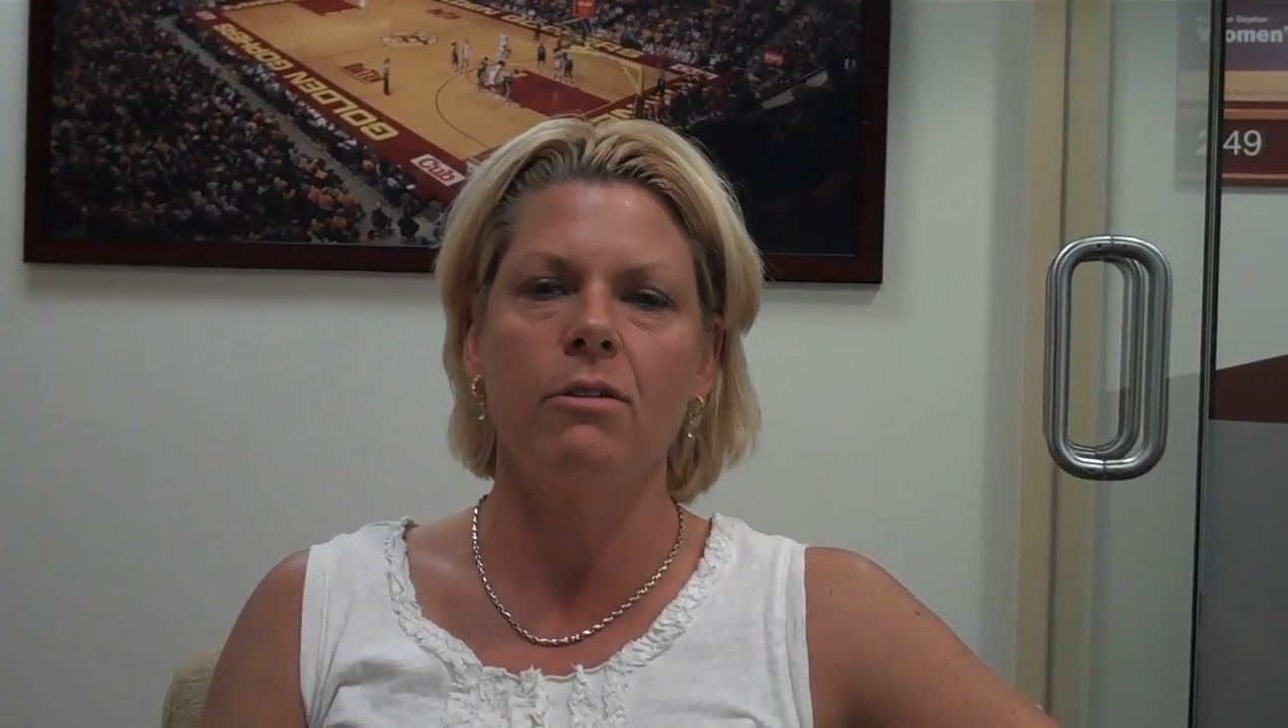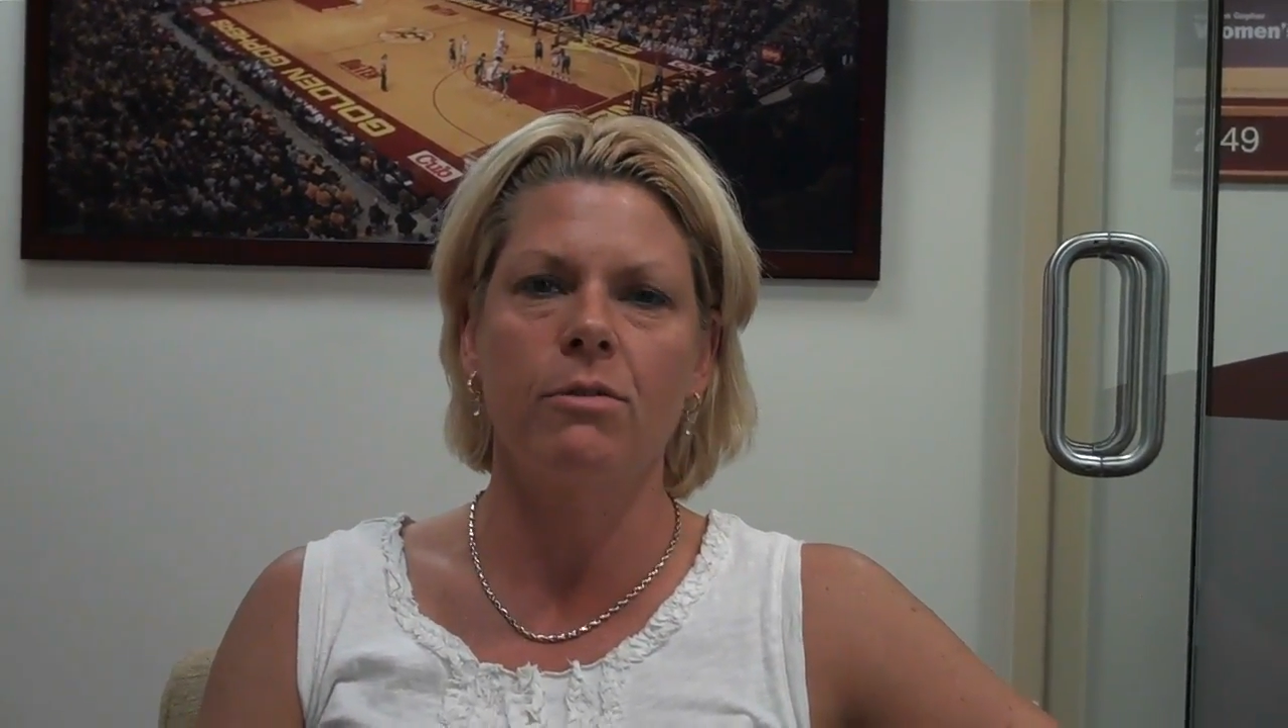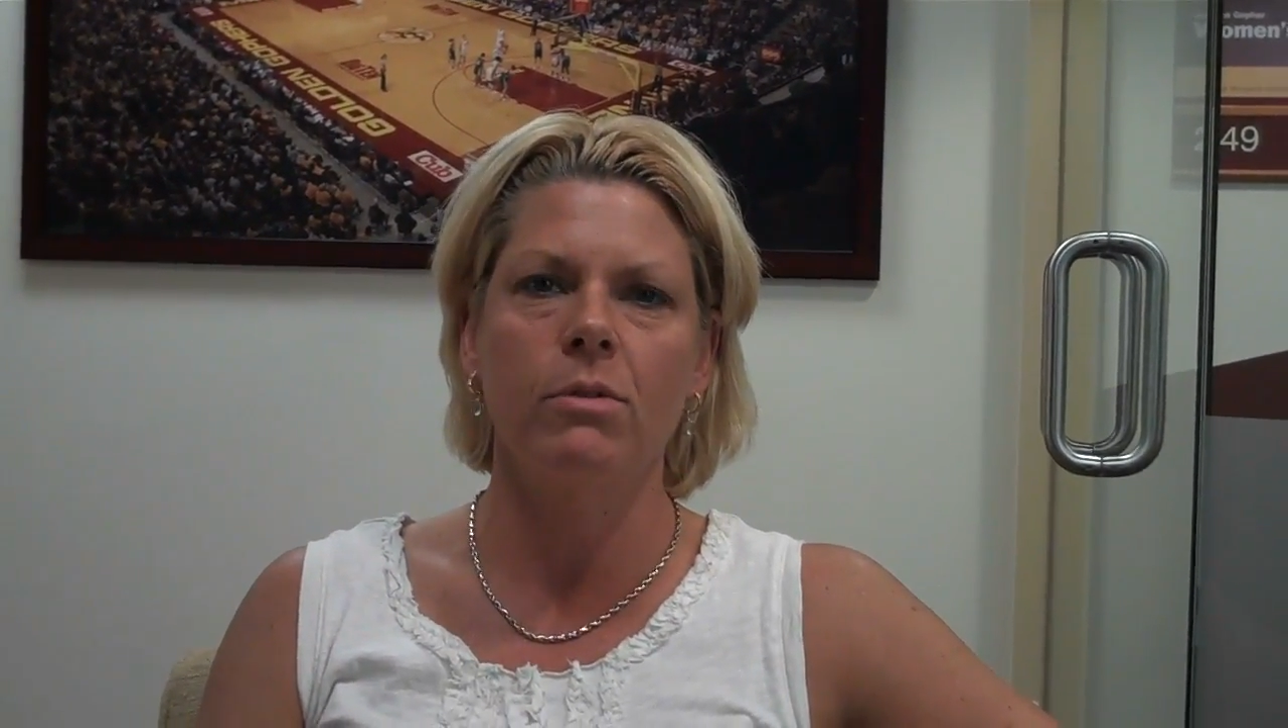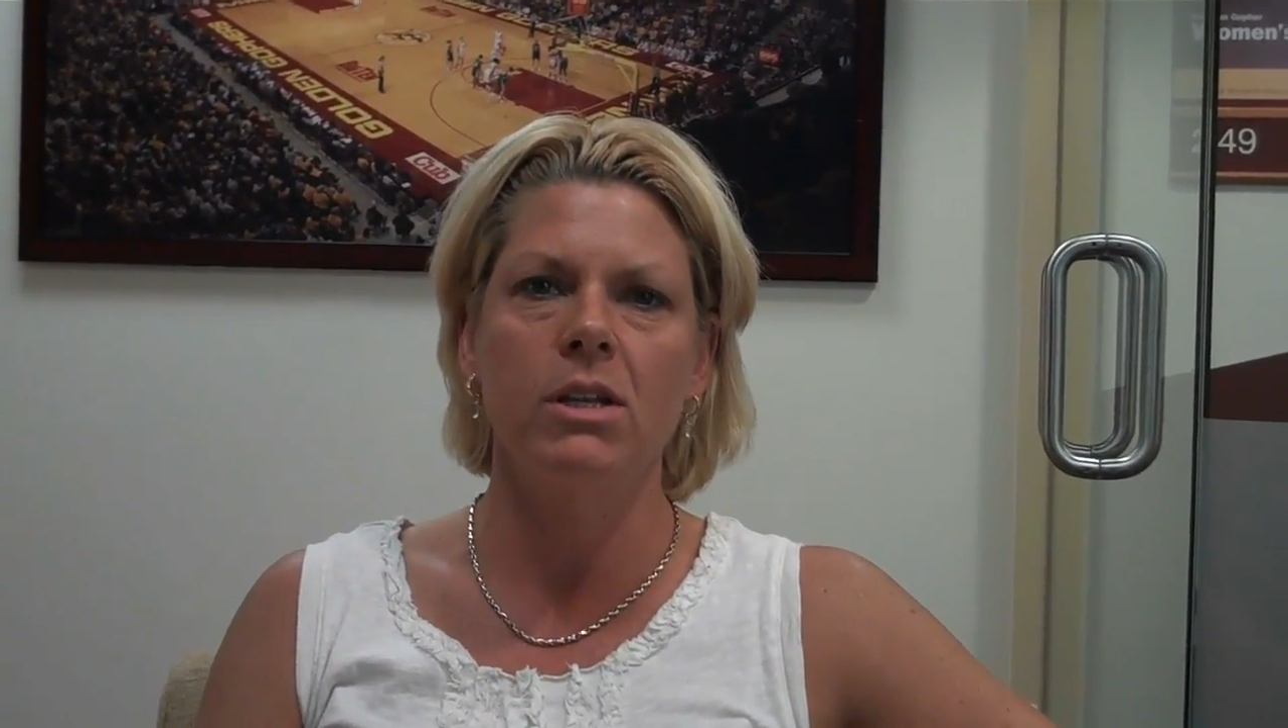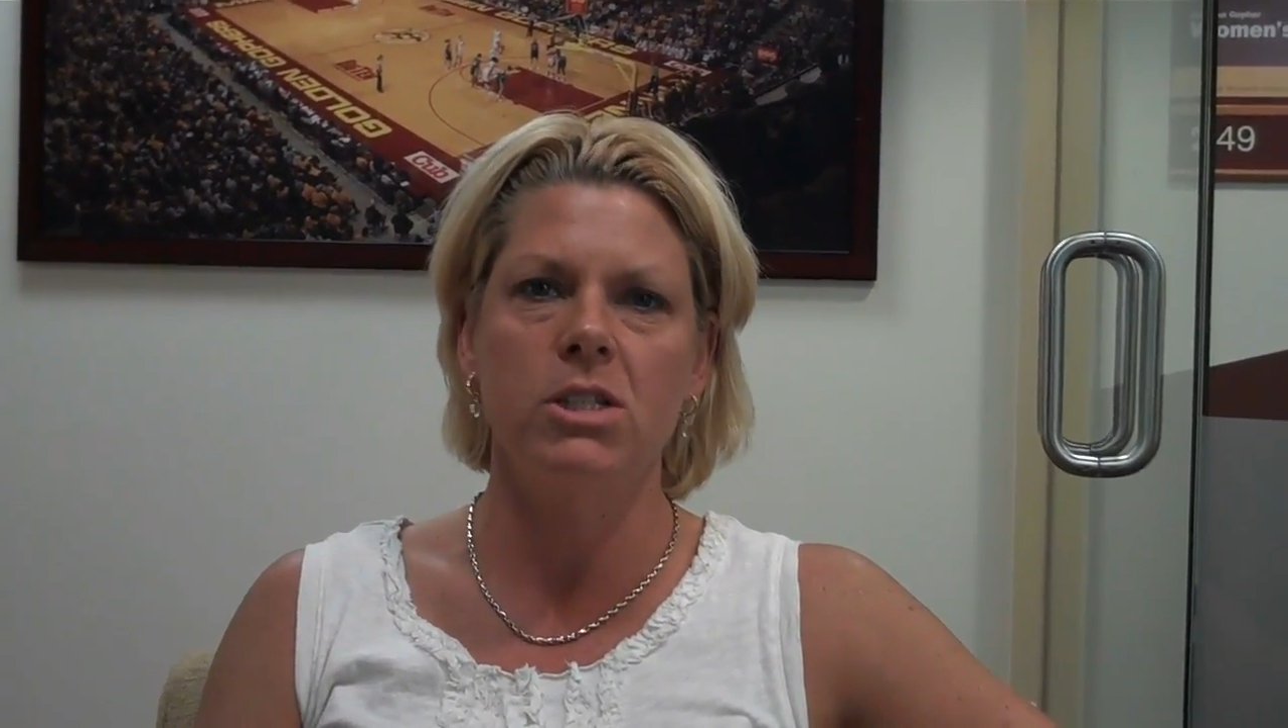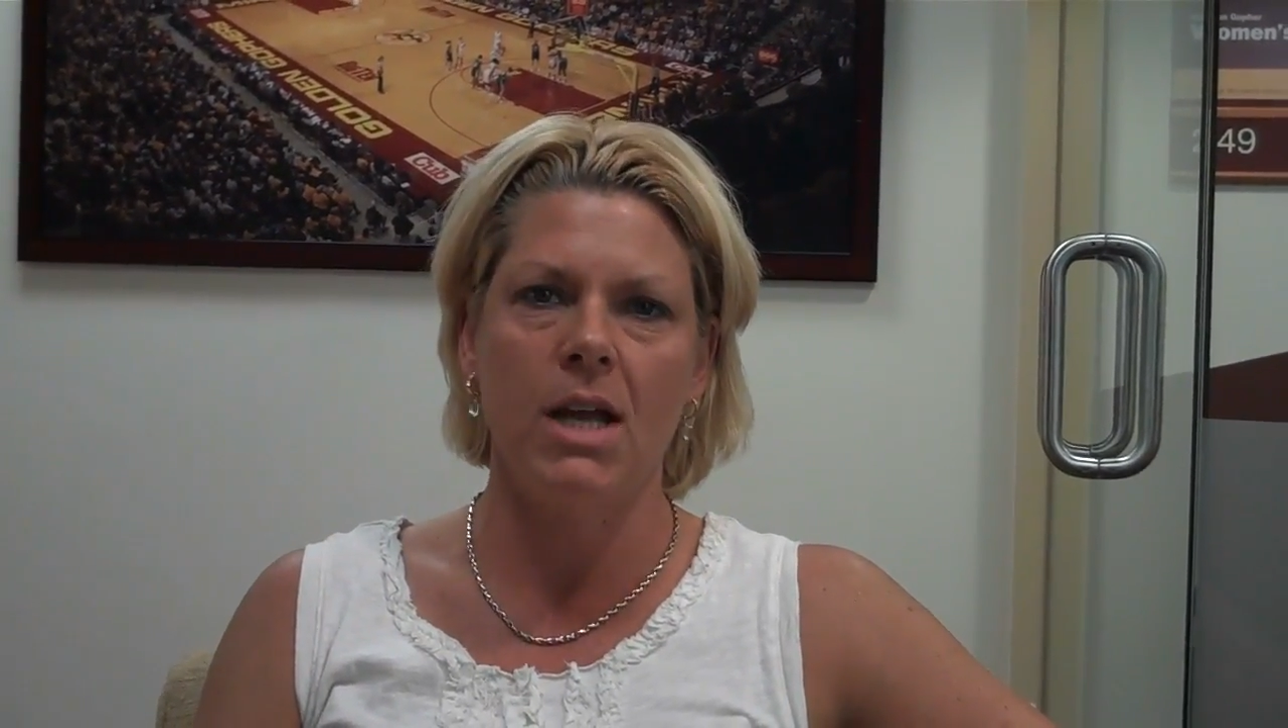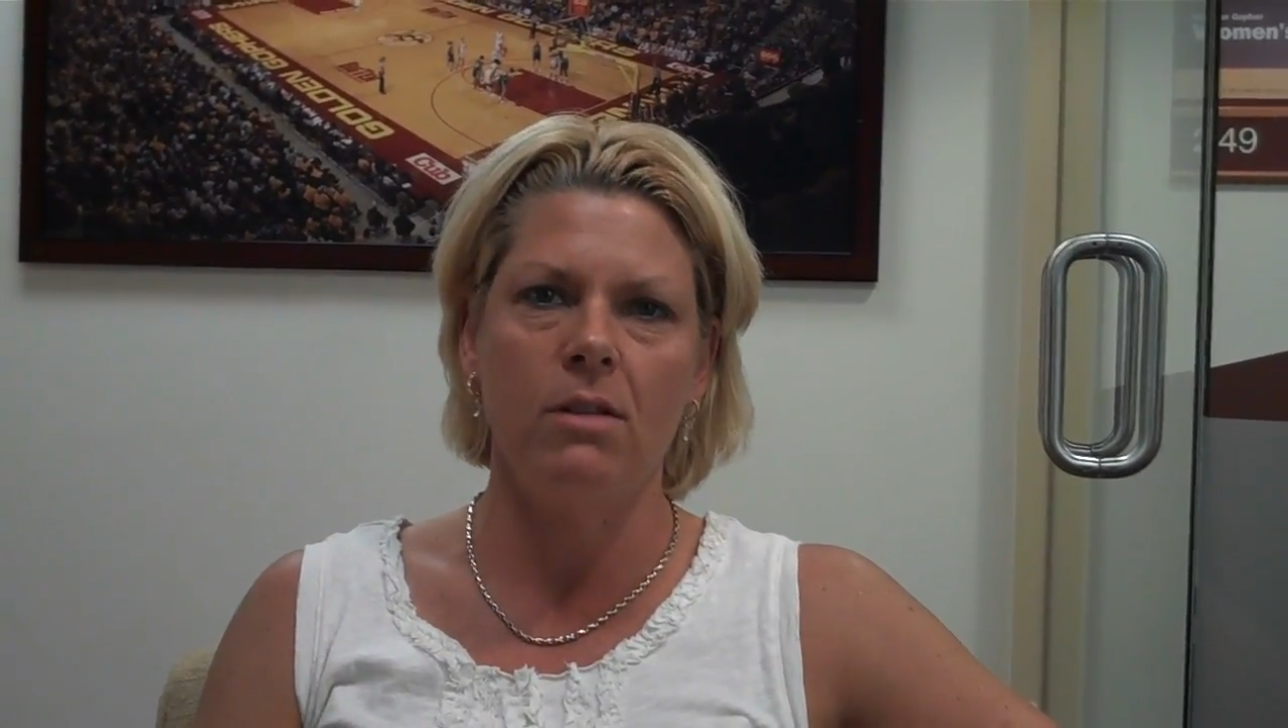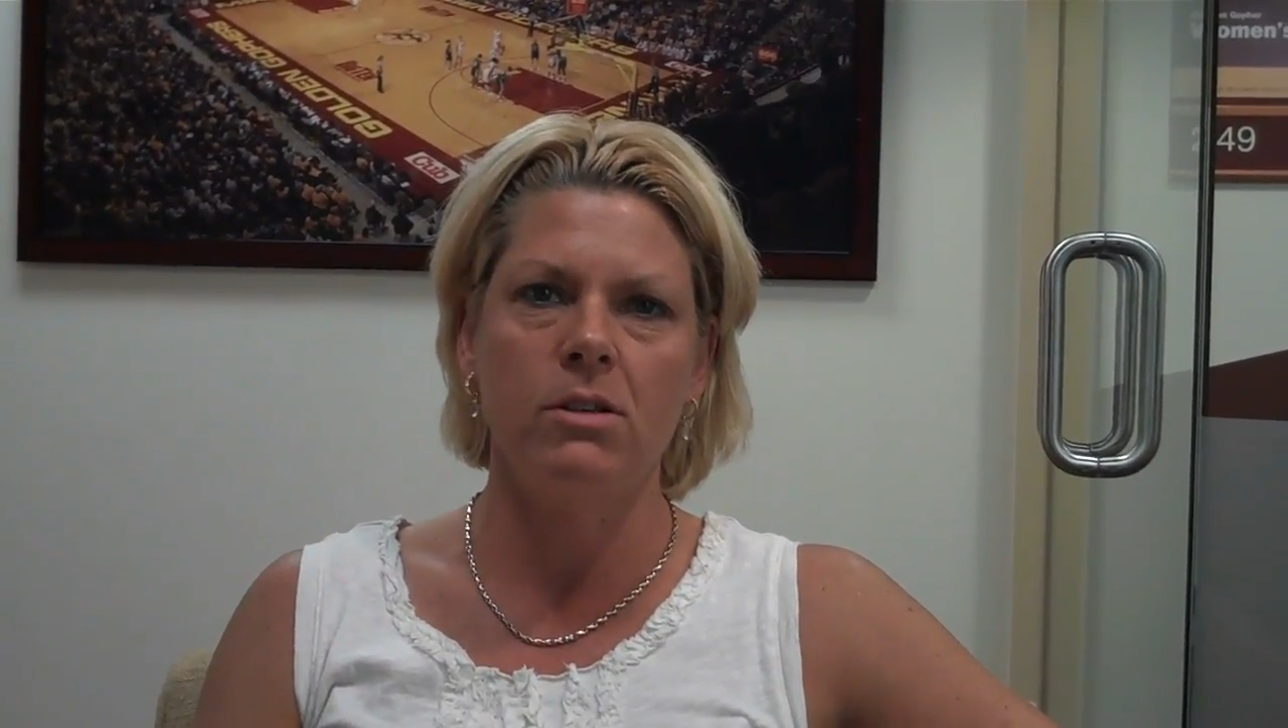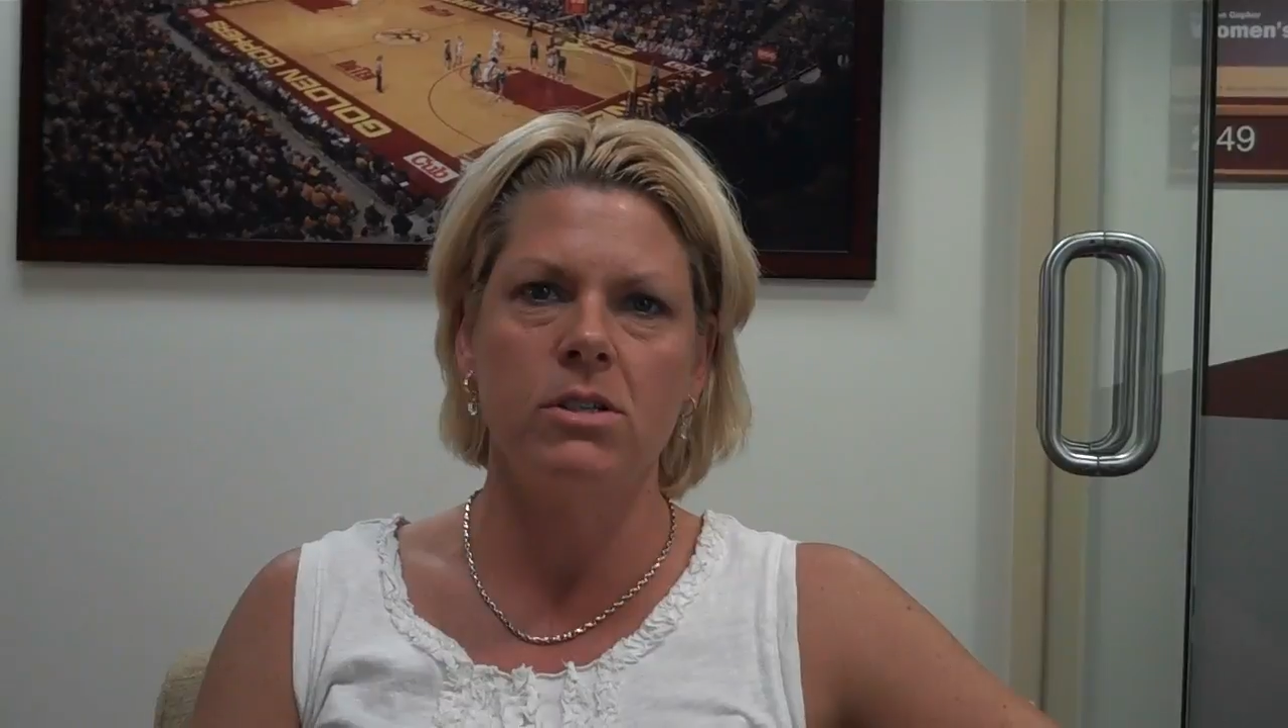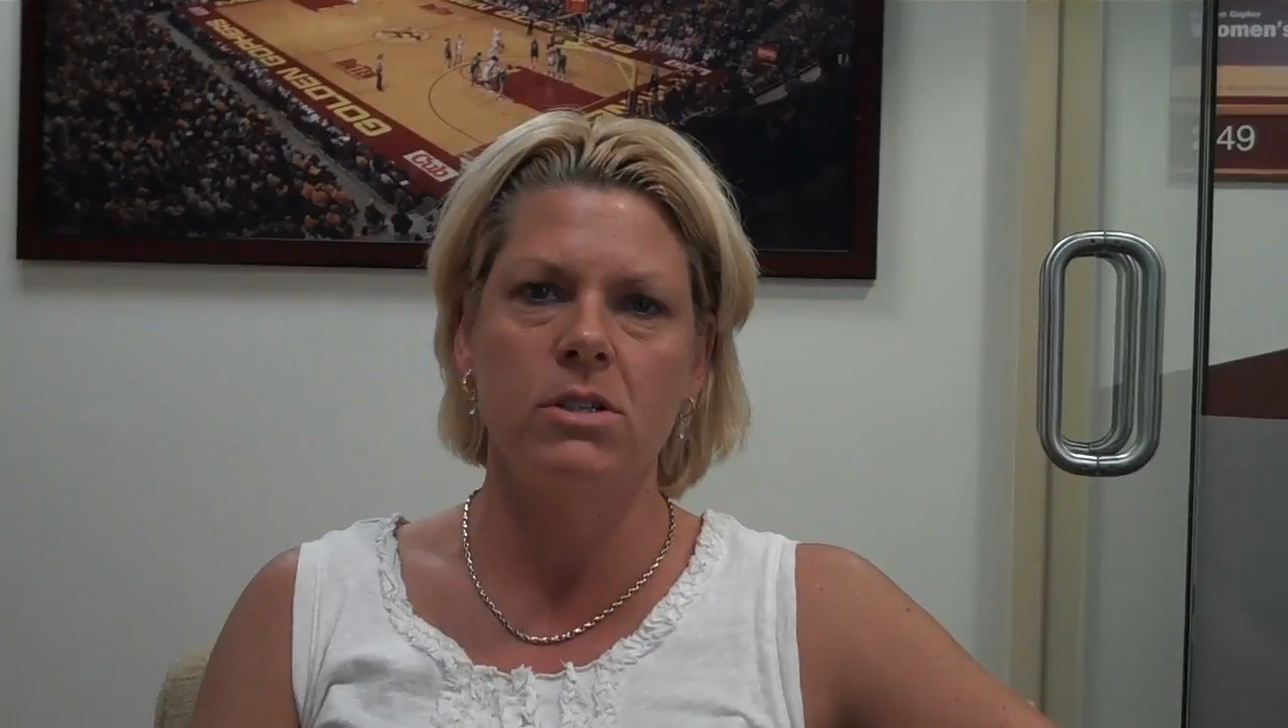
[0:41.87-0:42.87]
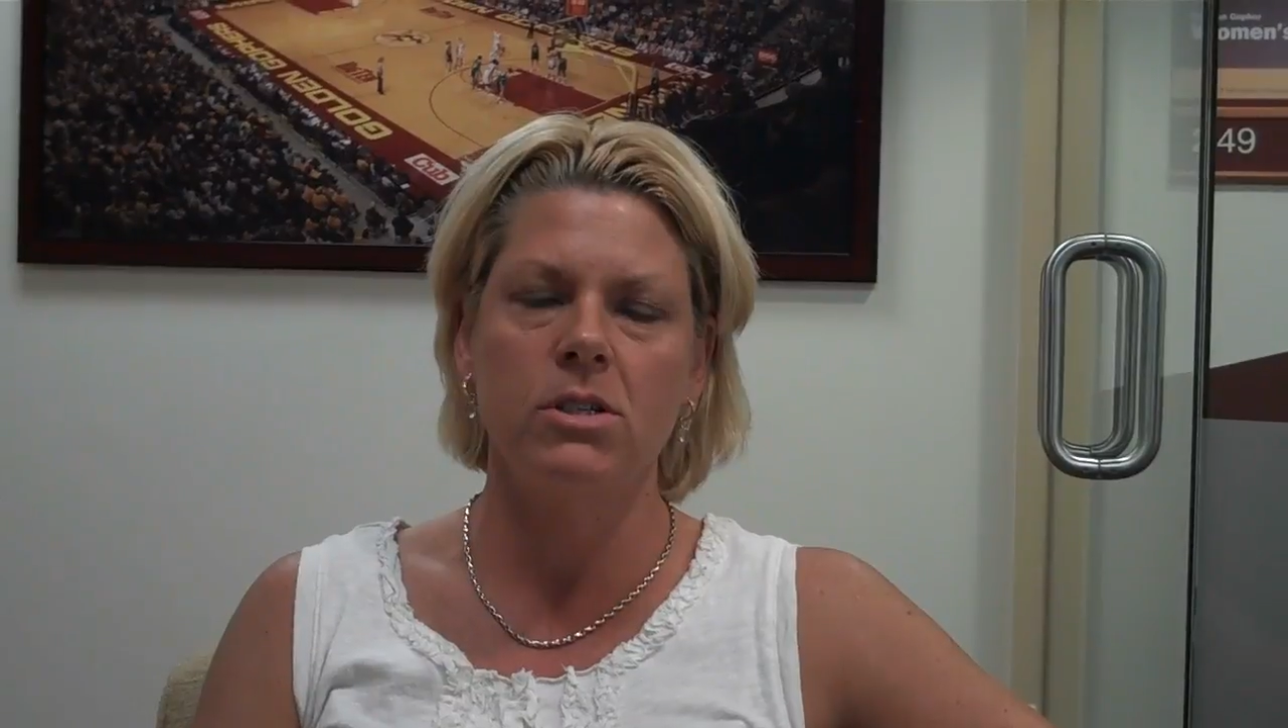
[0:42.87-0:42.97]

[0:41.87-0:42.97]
three challenges